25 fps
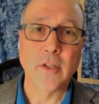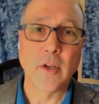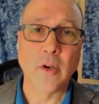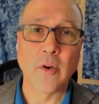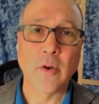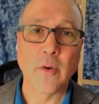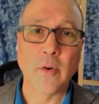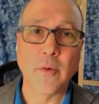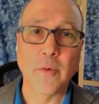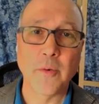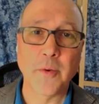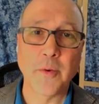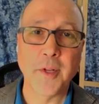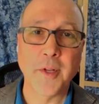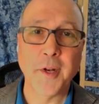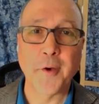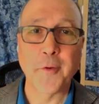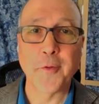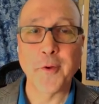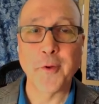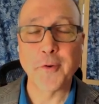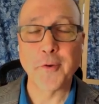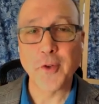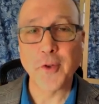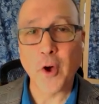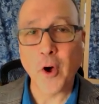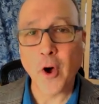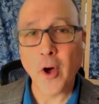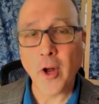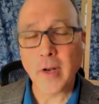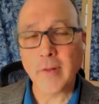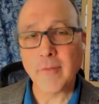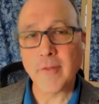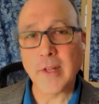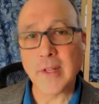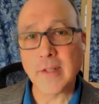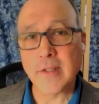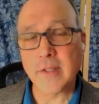So, you know, there's
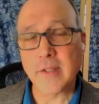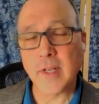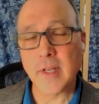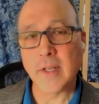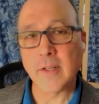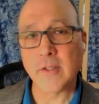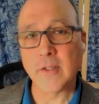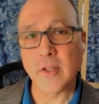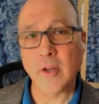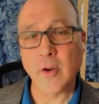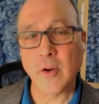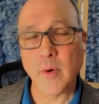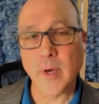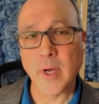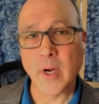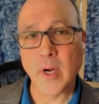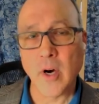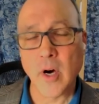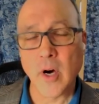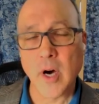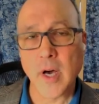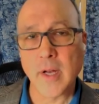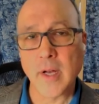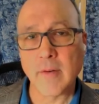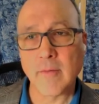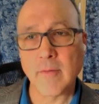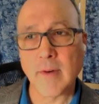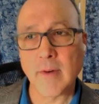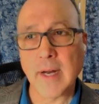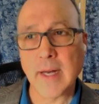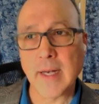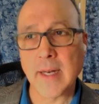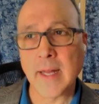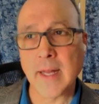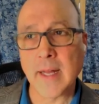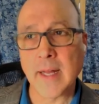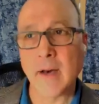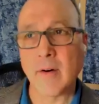all of these things going
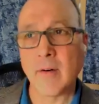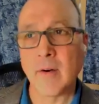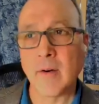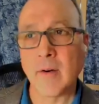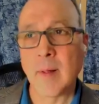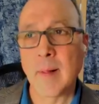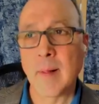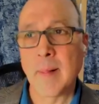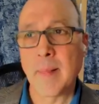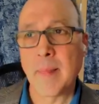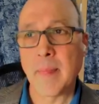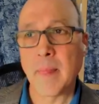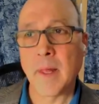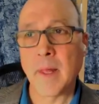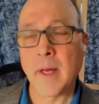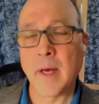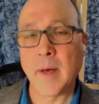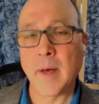on right now,